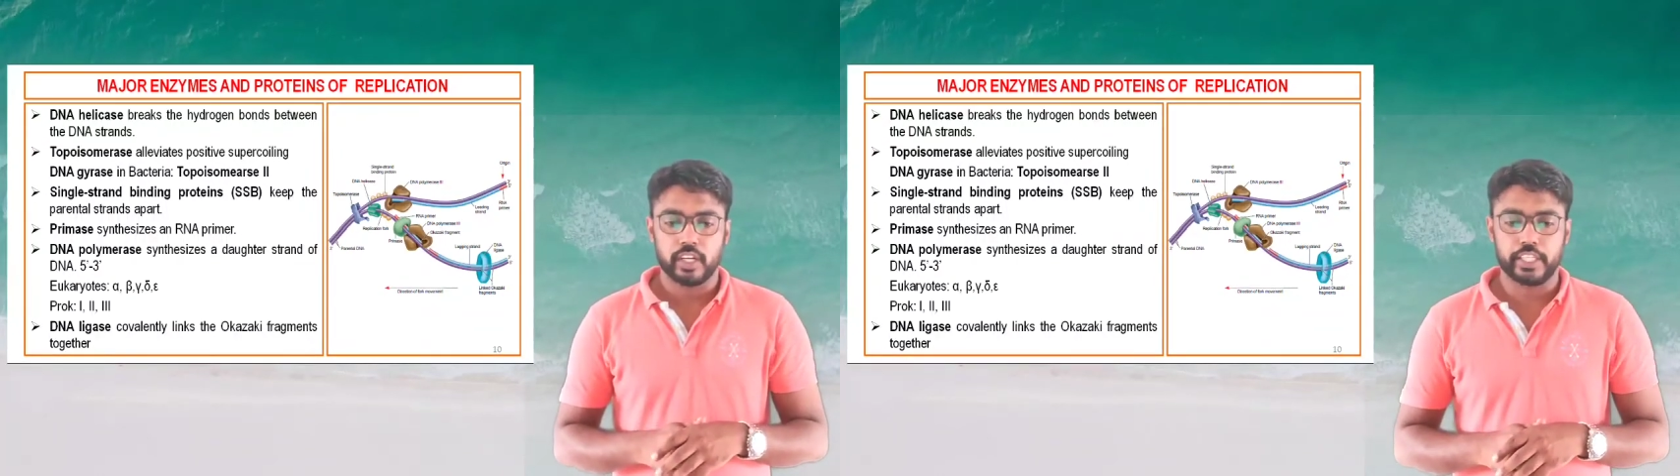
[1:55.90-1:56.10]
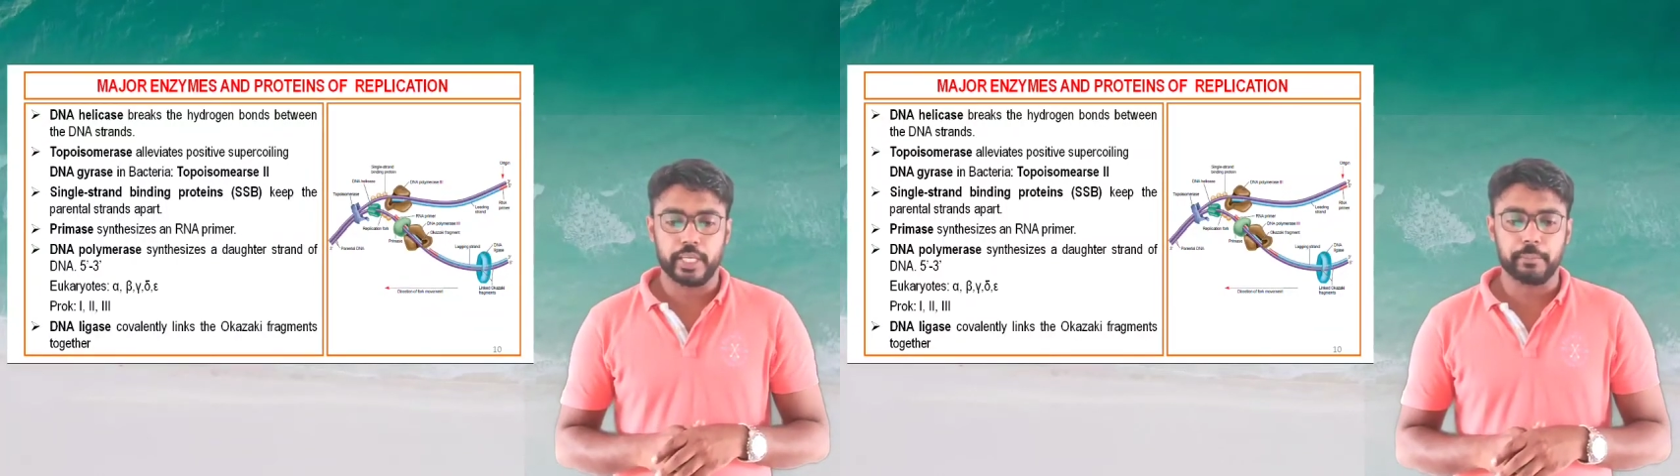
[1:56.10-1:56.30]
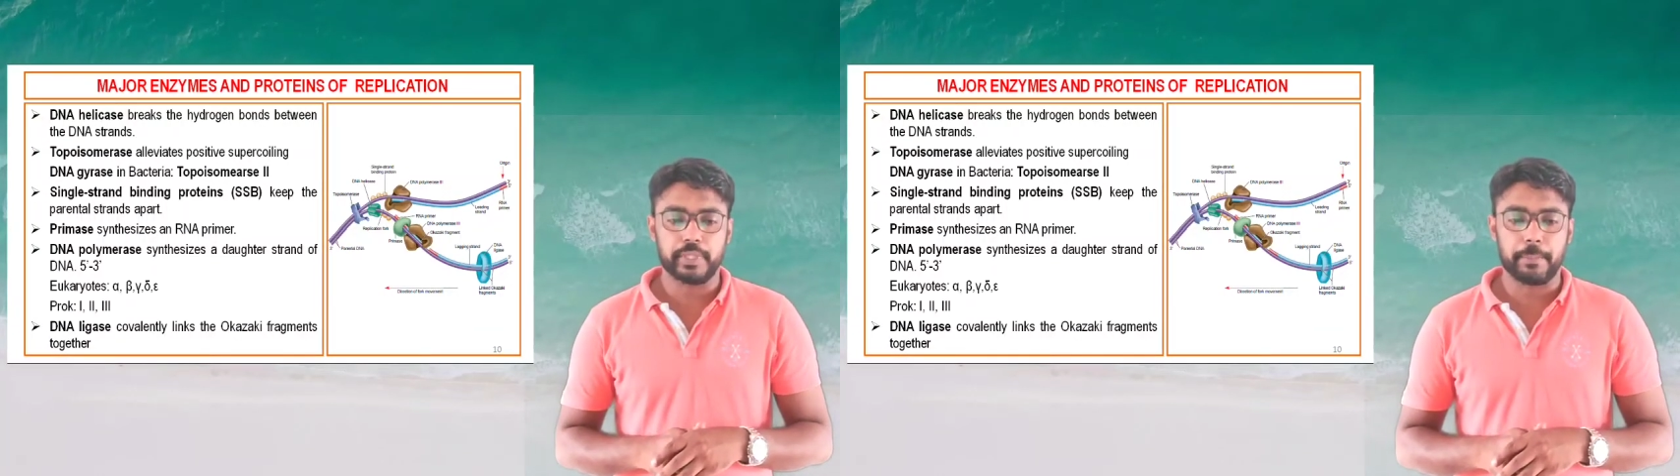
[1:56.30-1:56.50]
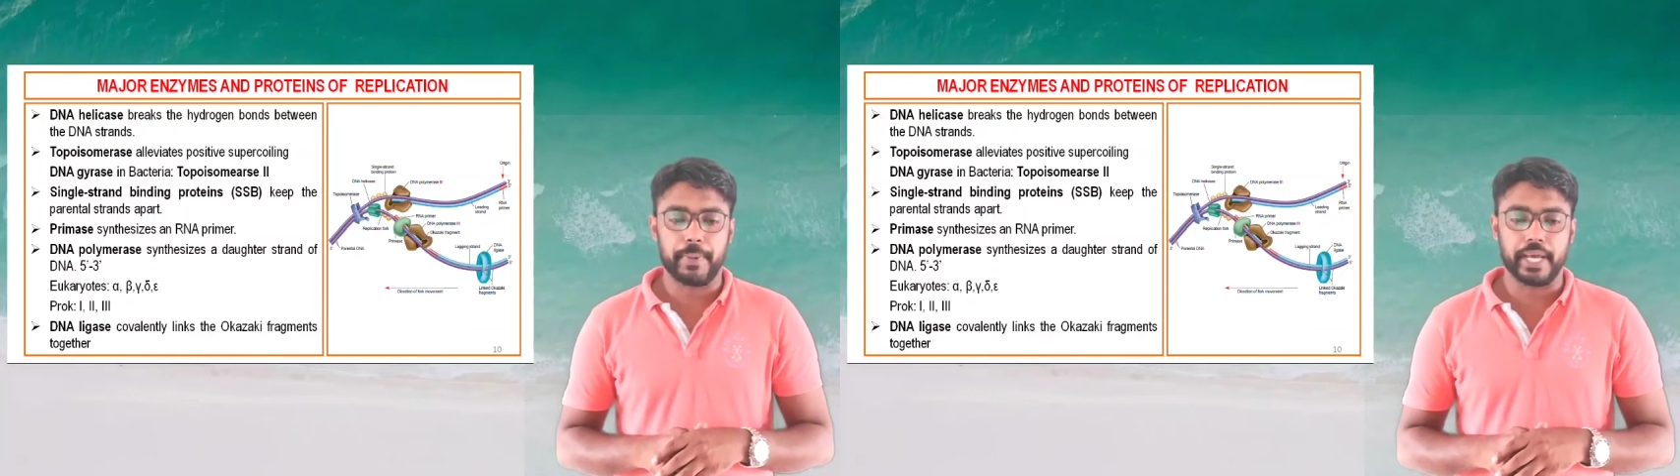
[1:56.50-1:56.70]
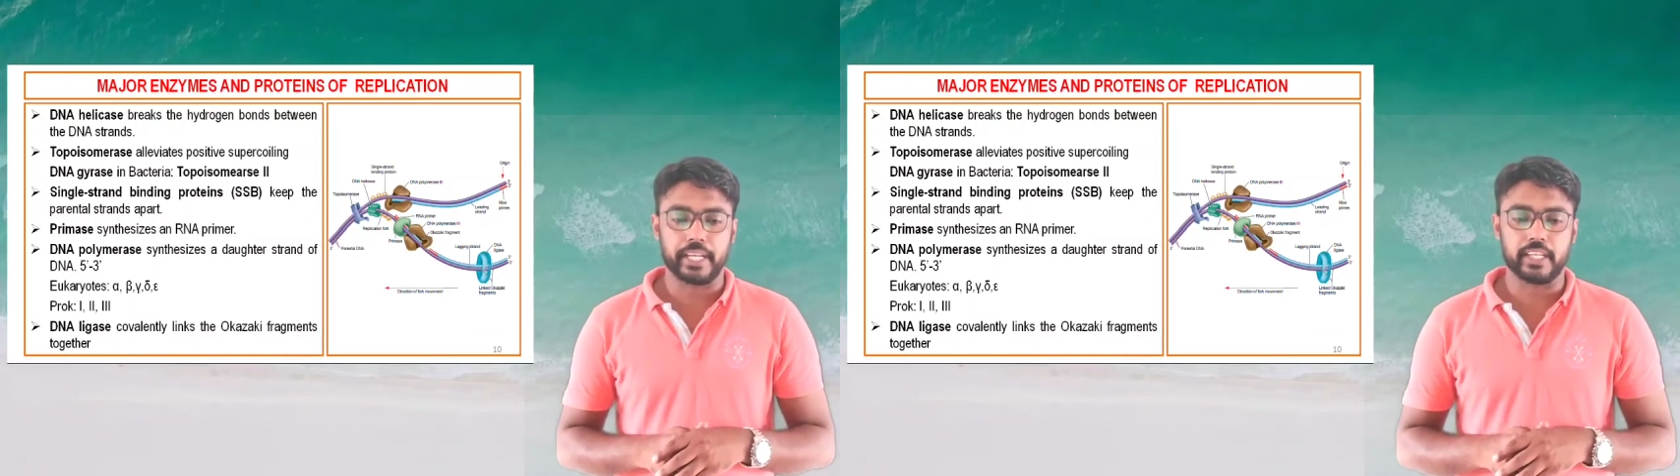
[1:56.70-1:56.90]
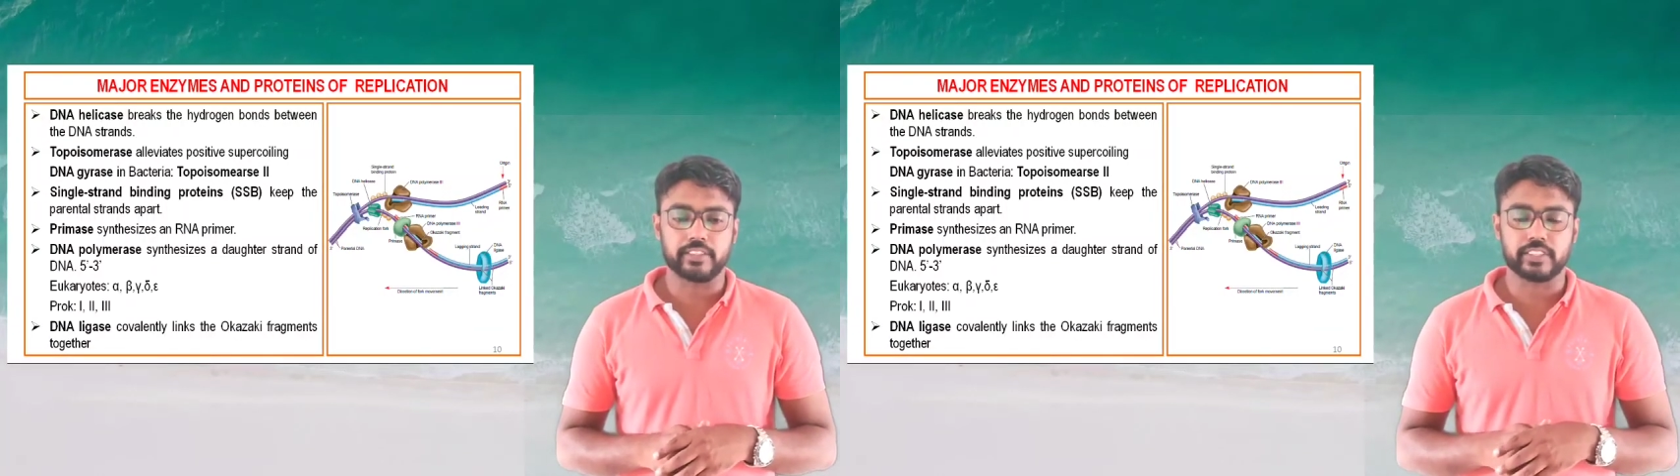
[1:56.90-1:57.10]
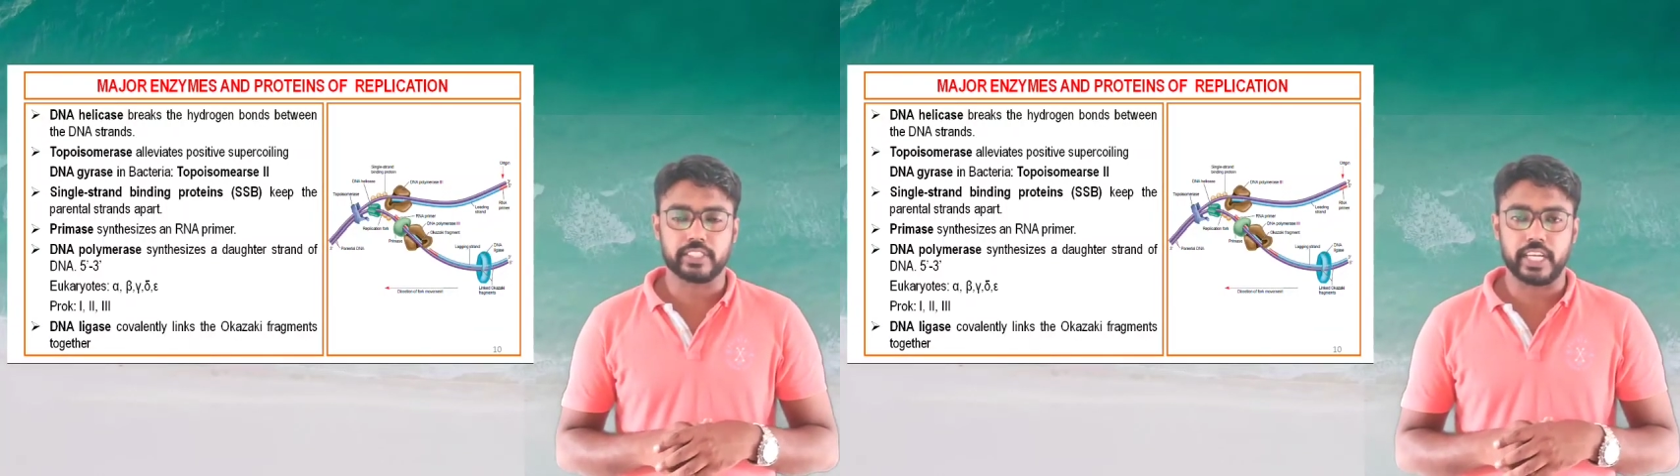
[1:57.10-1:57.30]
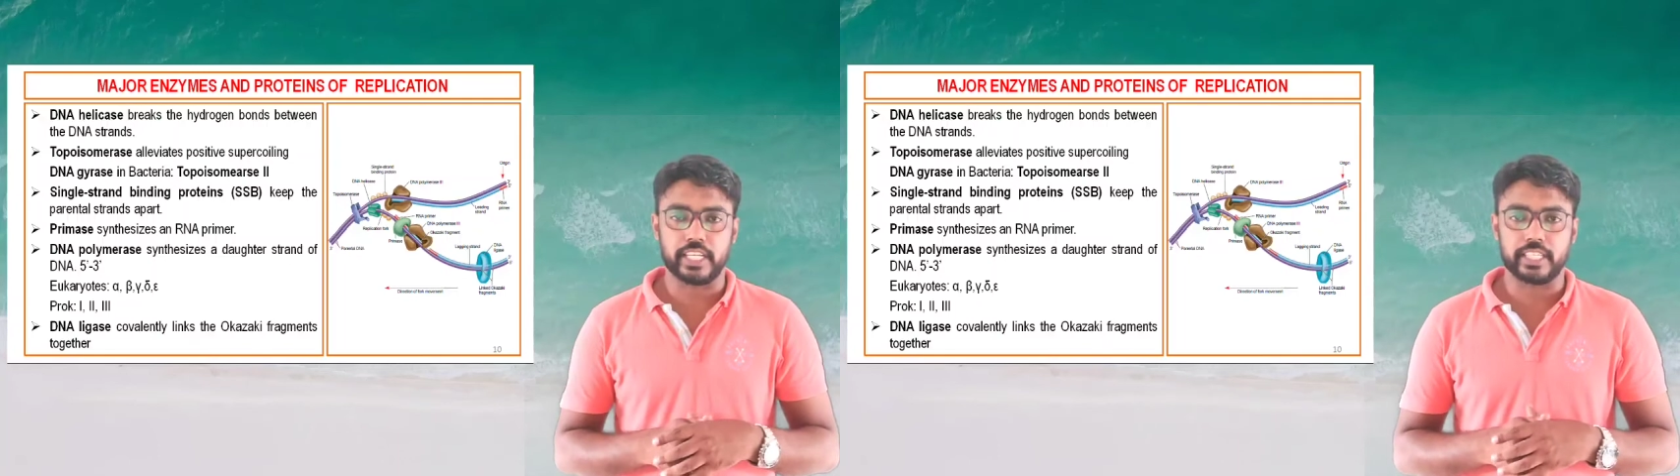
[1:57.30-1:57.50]
keep the parallel
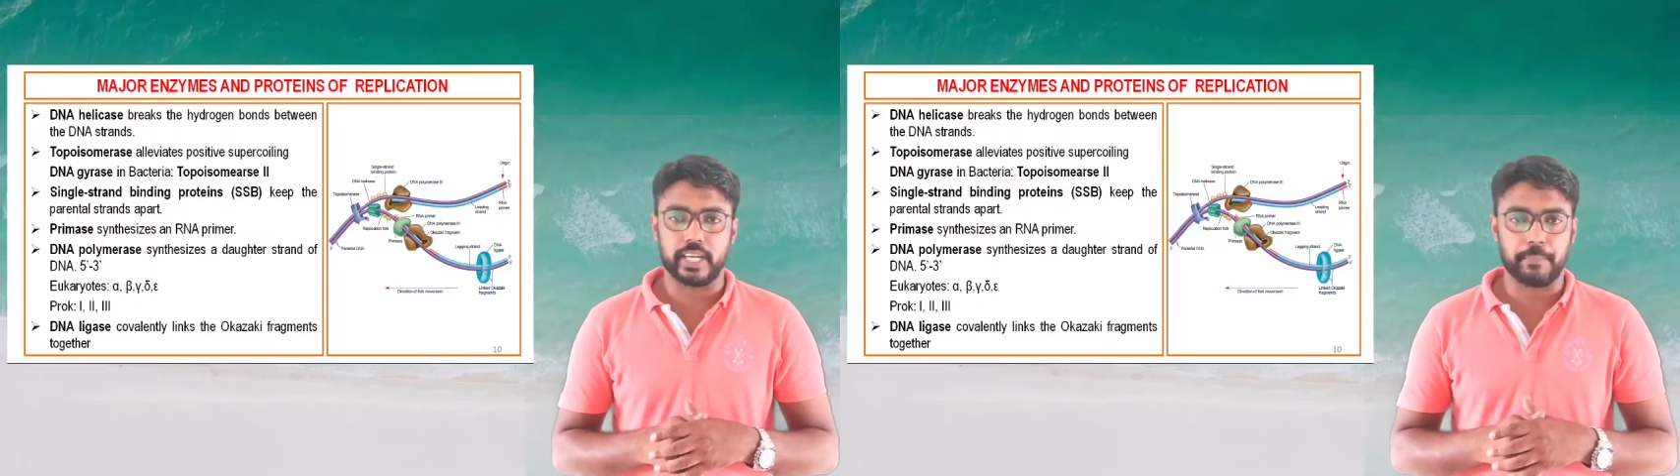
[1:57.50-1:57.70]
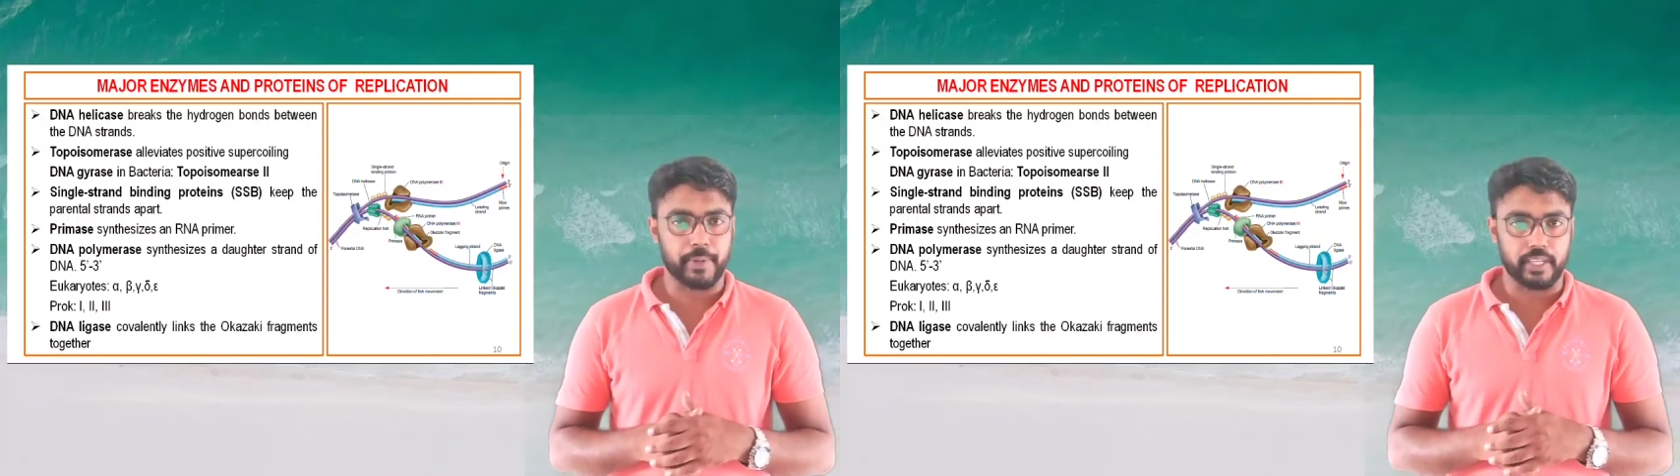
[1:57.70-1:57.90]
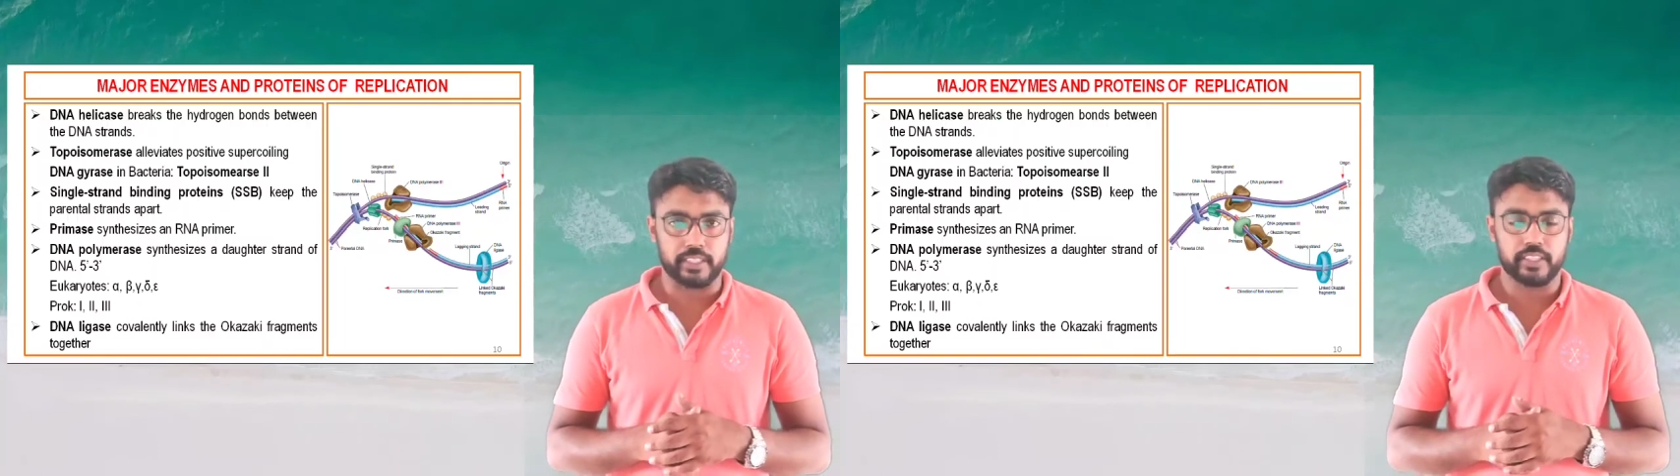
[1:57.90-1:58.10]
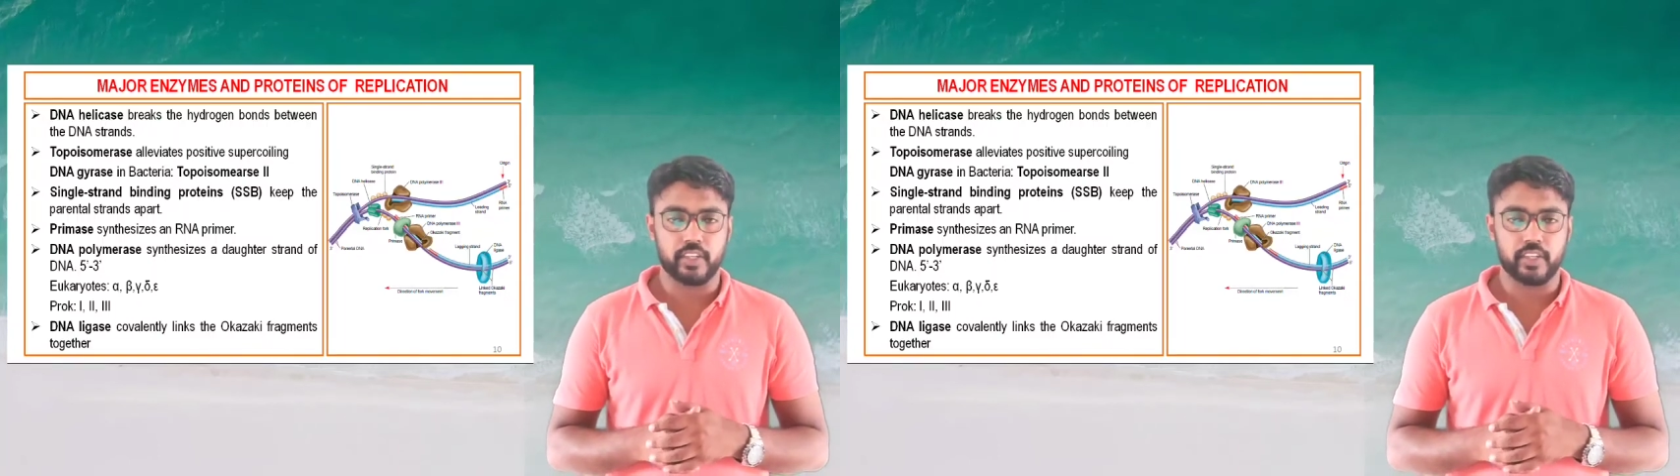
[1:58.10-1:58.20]
strand apart.